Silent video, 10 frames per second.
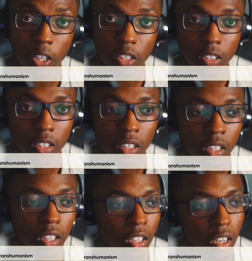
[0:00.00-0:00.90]

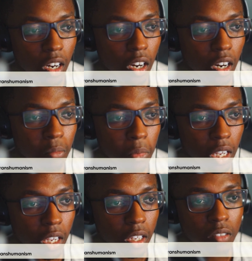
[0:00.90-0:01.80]
And we're
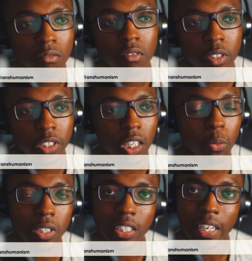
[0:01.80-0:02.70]
seeing what's going to happen
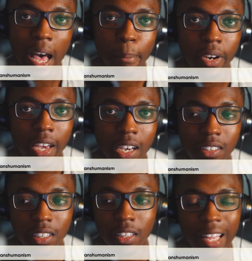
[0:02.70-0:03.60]
next in that kind of
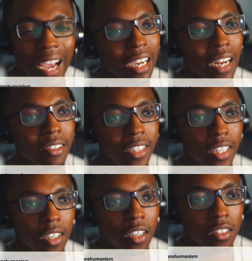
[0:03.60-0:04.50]
technology.
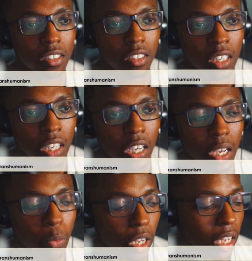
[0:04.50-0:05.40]
And I always
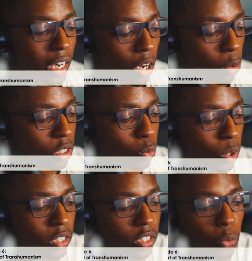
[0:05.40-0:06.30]
wonder what's
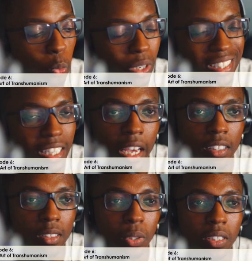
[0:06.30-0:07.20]
next. What's the next
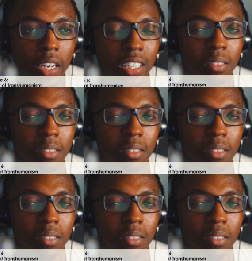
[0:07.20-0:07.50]
big thing?